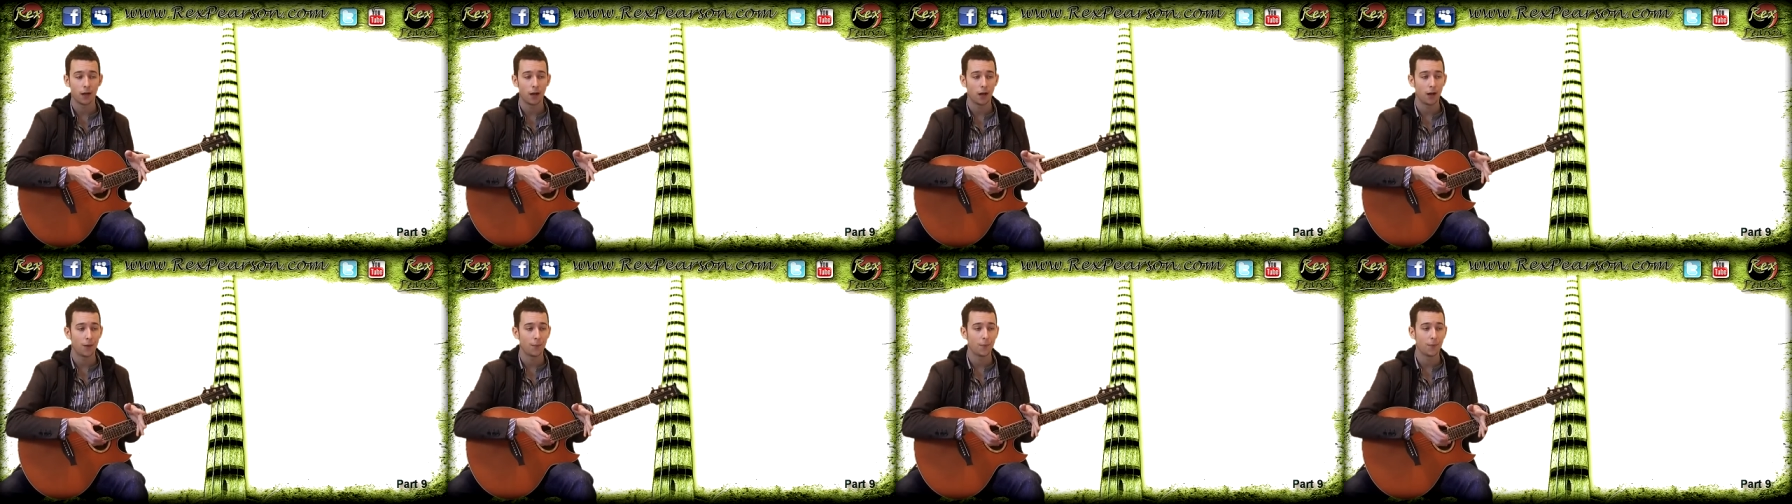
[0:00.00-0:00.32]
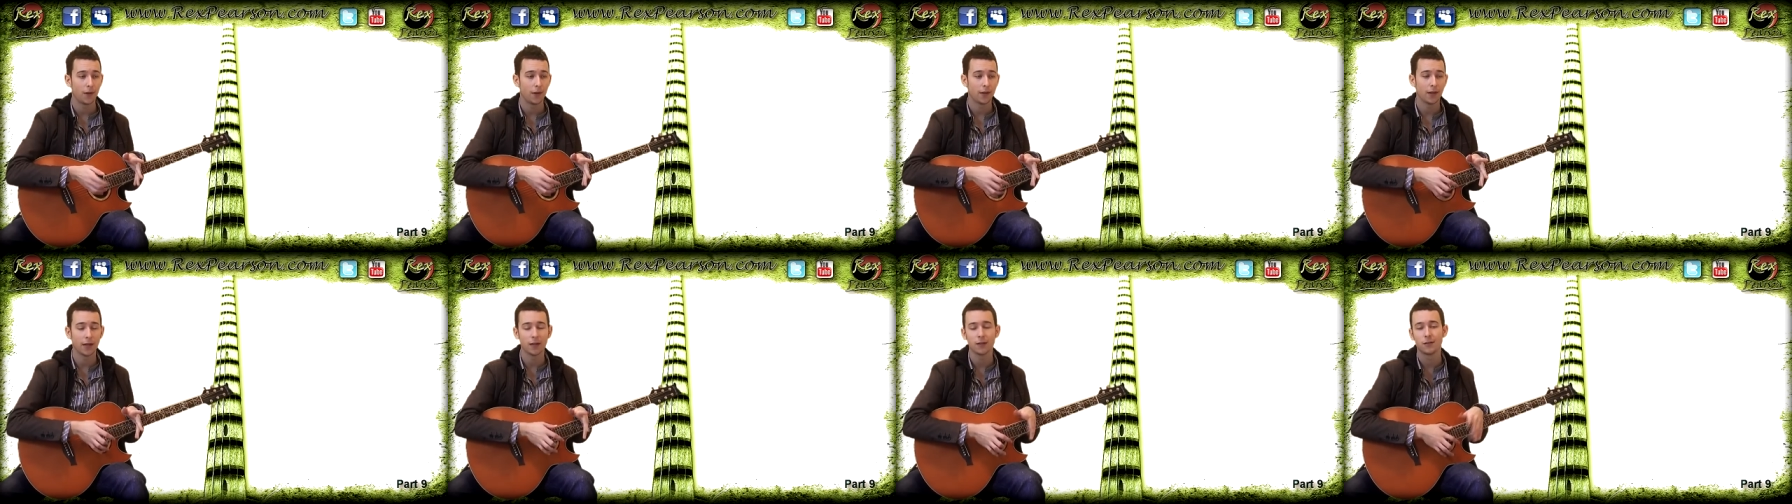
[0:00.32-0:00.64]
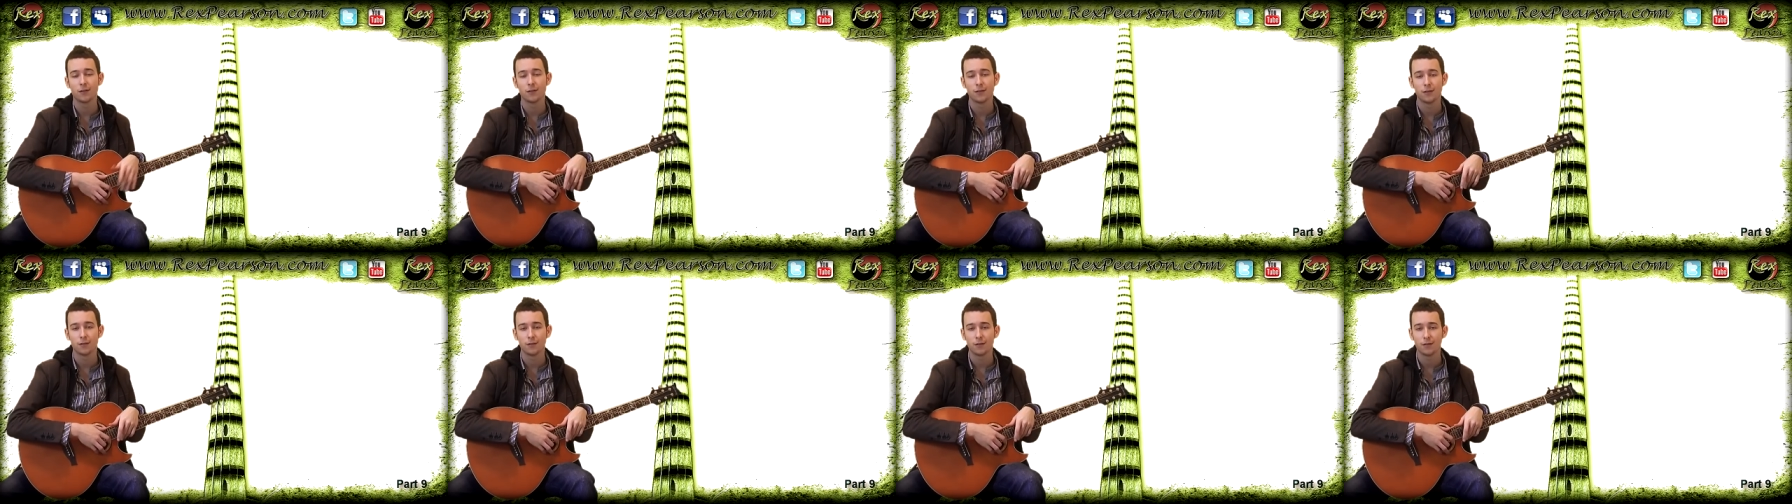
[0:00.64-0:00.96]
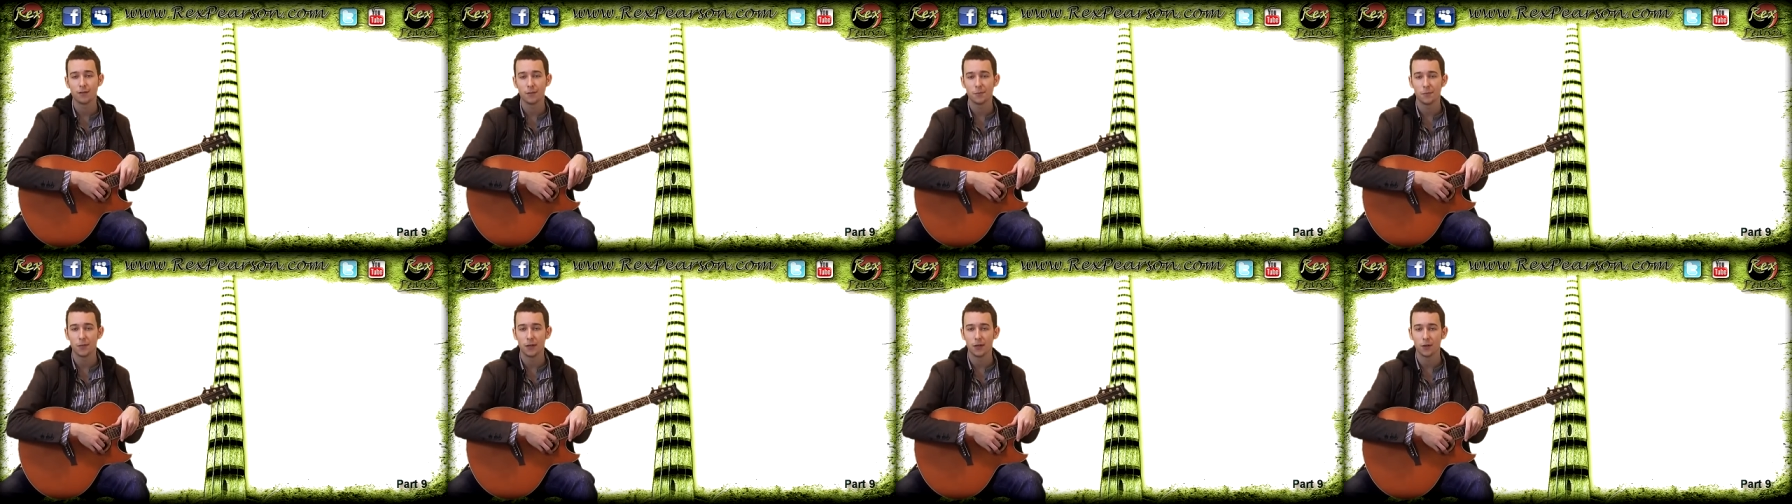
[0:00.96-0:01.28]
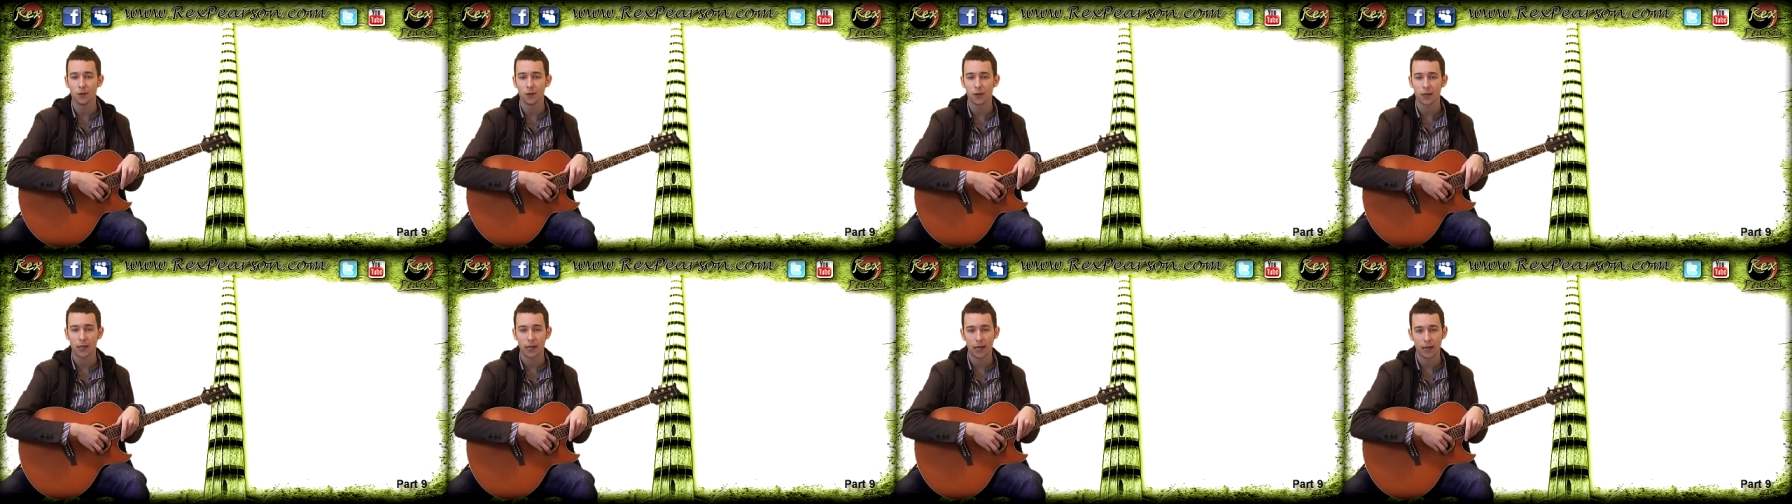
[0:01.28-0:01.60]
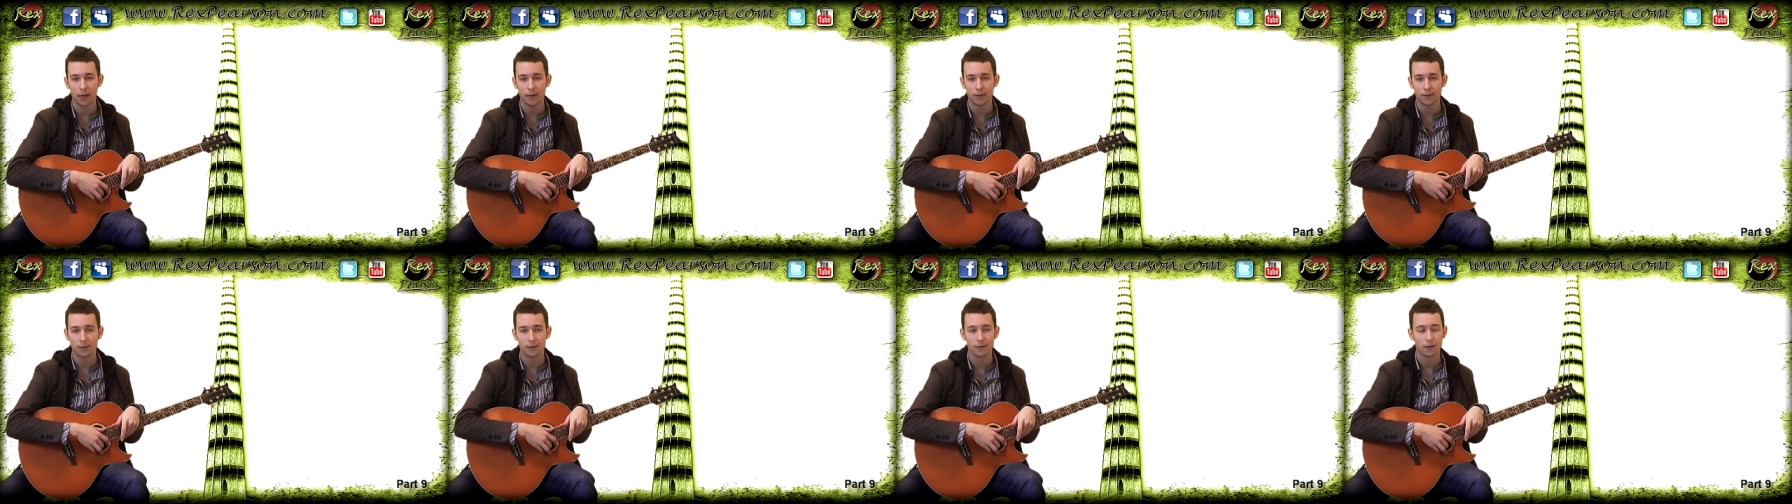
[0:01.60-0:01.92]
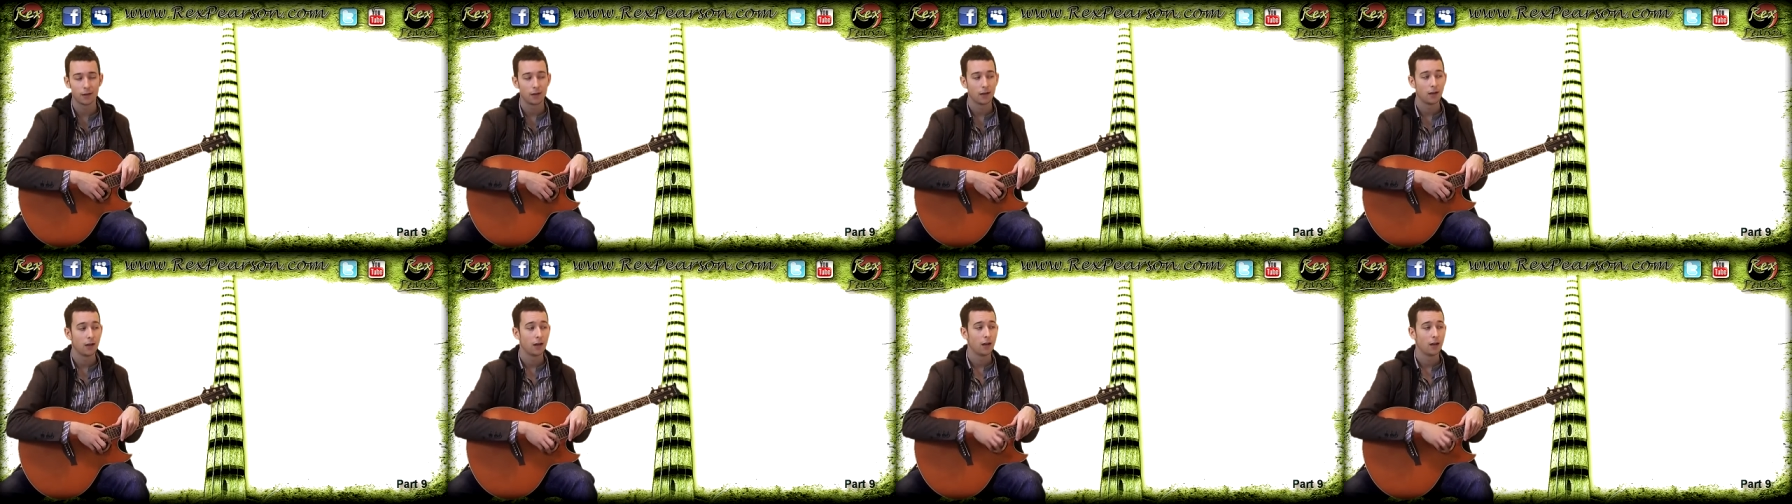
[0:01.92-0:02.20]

um, and that's simply not the case.